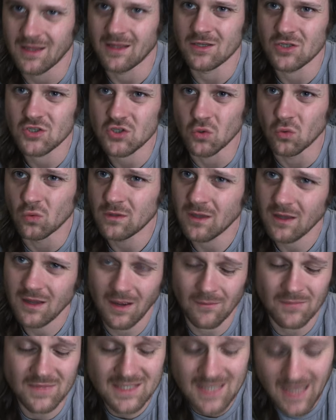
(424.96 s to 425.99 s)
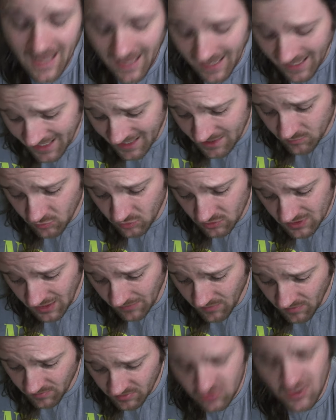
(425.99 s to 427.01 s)
to learn to solder. I'm terrible. I
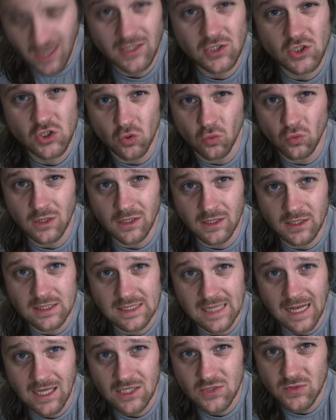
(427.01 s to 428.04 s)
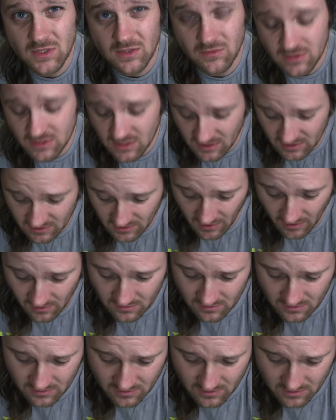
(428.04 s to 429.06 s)
remember trying to solder guitars when I was like a
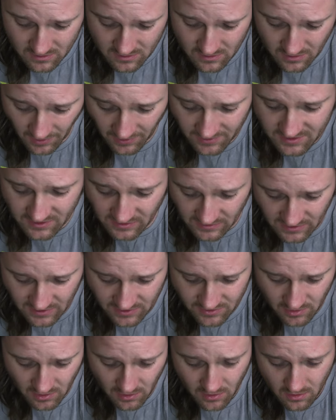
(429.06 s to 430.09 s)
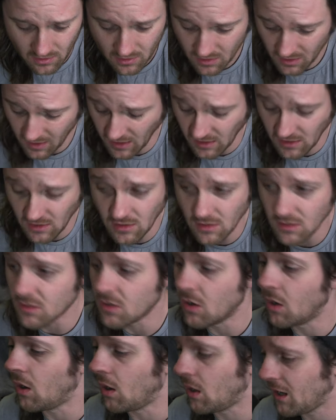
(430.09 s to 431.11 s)
teenager and
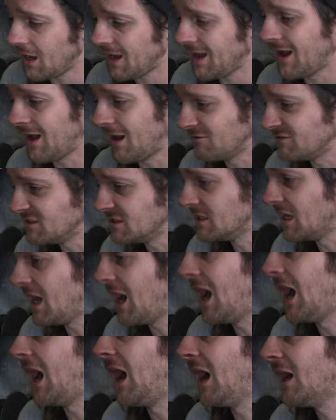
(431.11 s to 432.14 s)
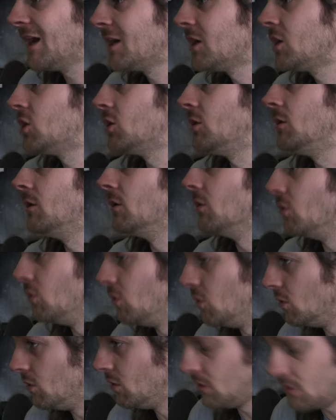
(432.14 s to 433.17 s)
not having a
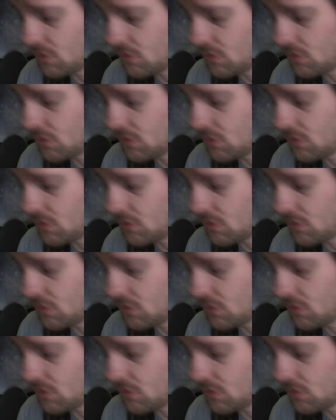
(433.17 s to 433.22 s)
clue